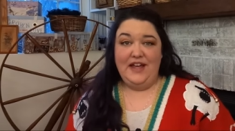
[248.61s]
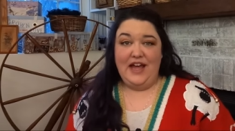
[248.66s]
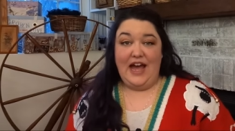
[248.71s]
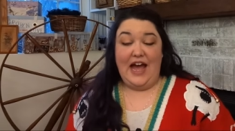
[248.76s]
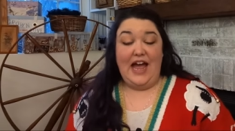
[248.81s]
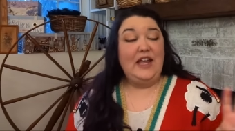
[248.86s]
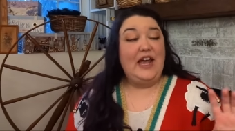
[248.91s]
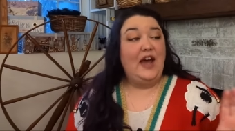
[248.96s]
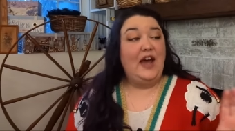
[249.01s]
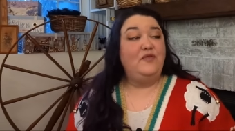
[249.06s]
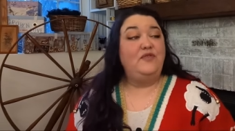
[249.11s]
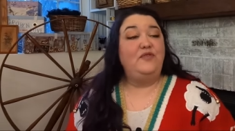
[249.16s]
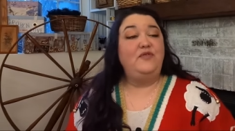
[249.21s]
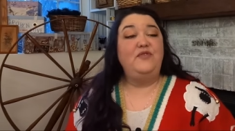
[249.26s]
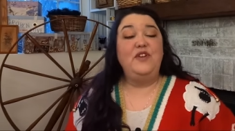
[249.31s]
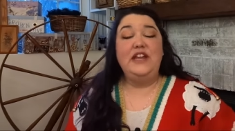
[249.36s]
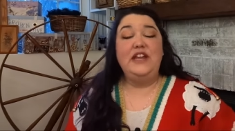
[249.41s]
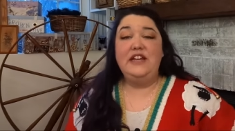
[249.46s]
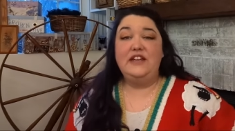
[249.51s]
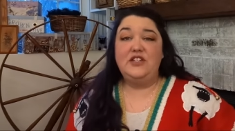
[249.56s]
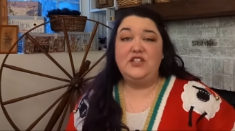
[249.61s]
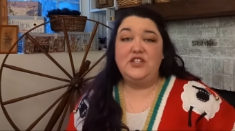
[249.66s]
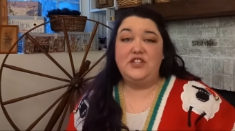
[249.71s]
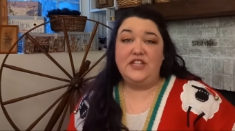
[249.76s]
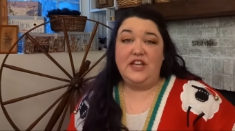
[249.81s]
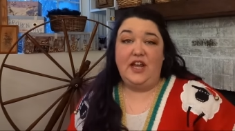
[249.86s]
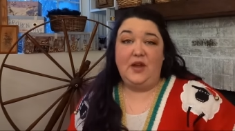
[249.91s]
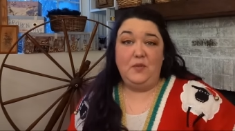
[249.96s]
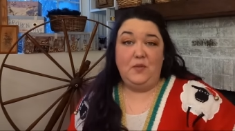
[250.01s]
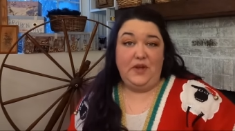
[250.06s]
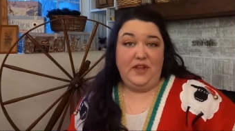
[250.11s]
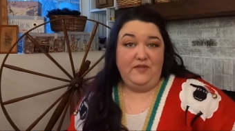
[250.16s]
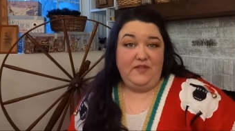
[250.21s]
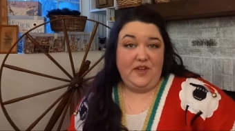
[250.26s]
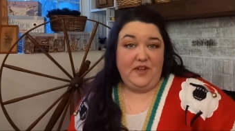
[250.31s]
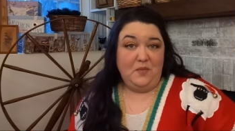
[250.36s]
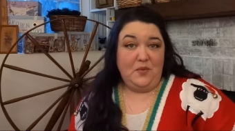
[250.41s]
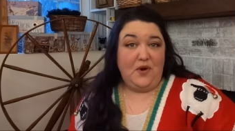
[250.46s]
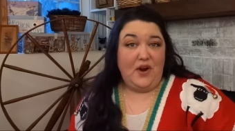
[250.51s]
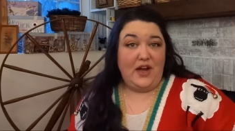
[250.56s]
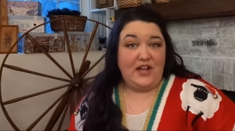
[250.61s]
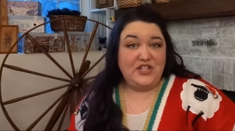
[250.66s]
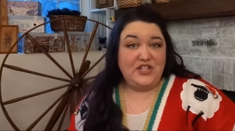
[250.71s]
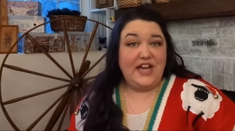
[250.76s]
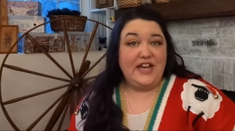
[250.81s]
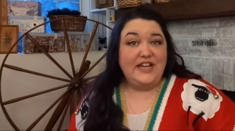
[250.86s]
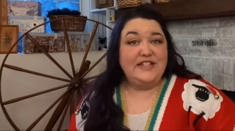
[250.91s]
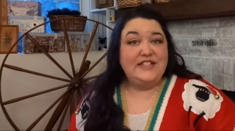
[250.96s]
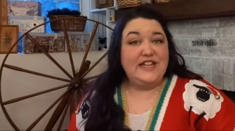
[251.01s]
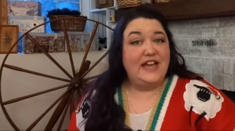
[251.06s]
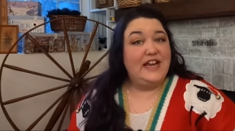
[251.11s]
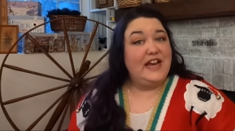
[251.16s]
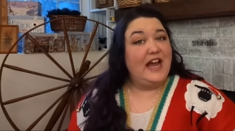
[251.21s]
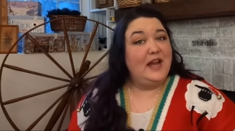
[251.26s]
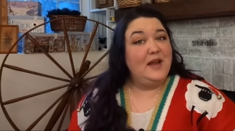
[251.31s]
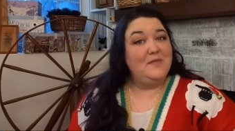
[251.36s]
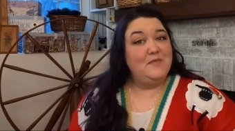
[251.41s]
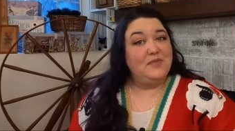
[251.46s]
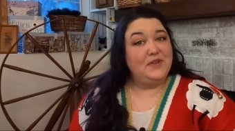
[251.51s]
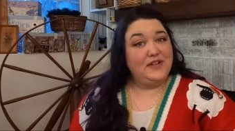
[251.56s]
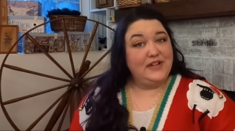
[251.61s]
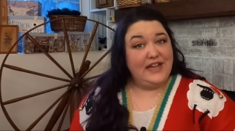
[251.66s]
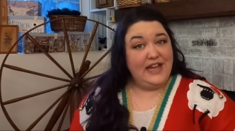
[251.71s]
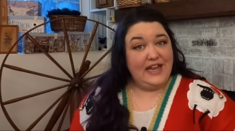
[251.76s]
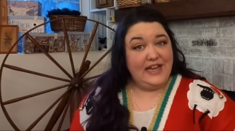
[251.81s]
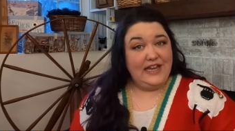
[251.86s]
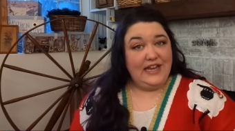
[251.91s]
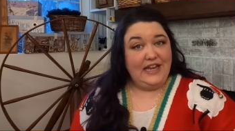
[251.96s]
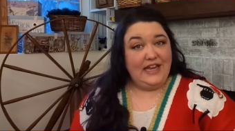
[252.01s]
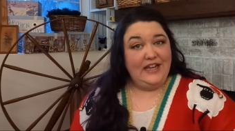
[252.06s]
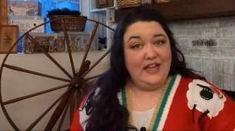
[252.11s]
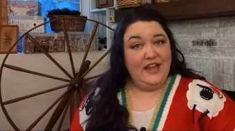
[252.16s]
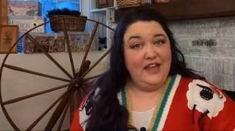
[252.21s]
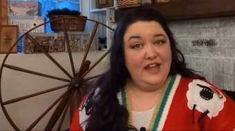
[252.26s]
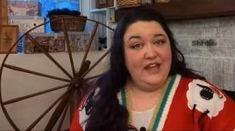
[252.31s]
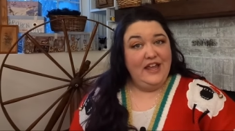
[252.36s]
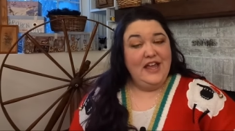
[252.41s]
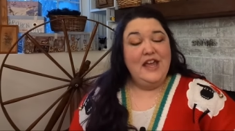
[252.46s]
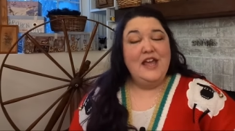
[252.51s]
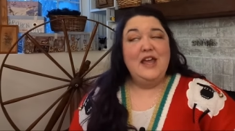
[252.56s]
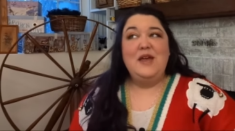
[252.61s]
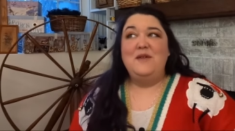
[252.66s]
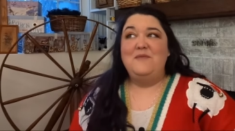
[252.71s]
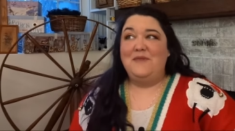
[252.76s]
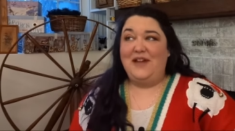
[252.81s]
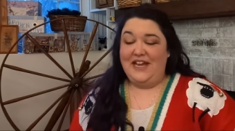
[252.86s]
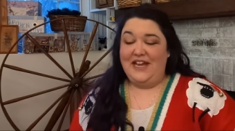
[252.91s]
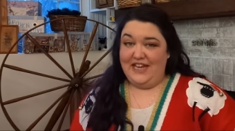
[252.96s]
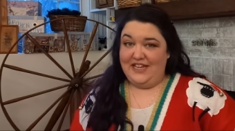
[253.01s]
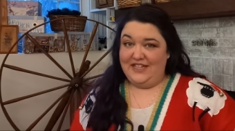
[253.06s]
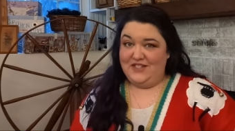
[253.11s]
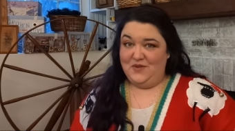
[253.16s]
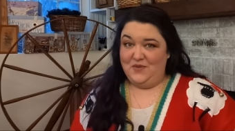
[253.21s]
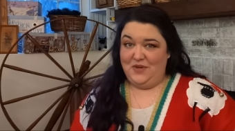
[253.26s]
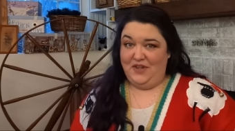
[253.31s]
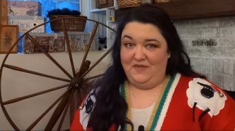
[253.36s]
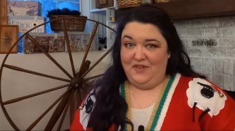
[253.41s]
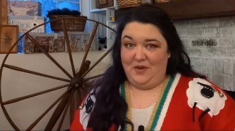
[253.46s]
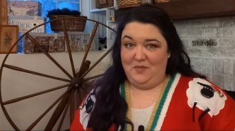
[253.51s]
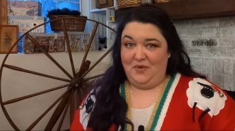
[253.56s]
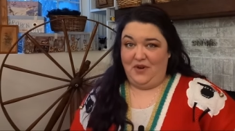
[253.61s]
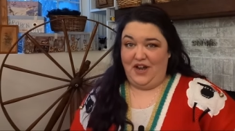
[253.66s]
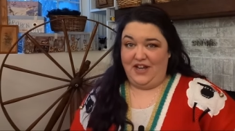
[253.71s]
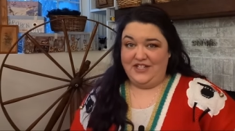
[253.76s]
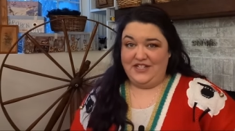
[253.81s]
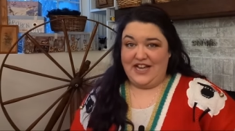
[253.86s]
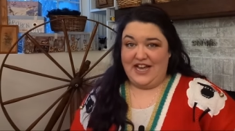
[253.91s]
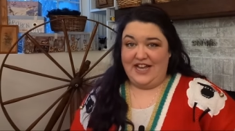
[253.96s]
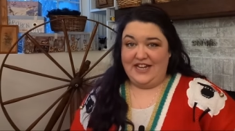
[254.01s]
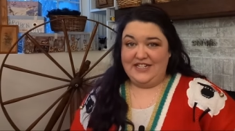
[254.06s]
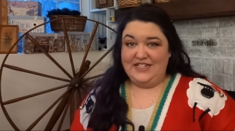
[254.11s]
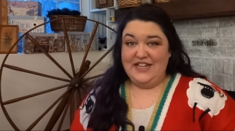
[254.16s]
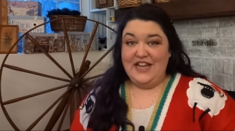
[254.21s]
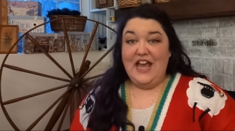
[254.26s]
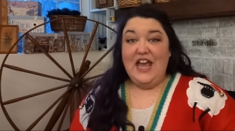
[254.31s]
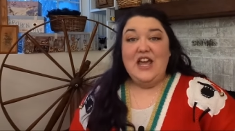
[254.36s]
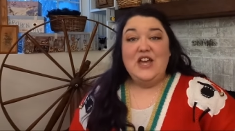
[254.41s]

I have finished a weaving project and I am planning my next weaving project.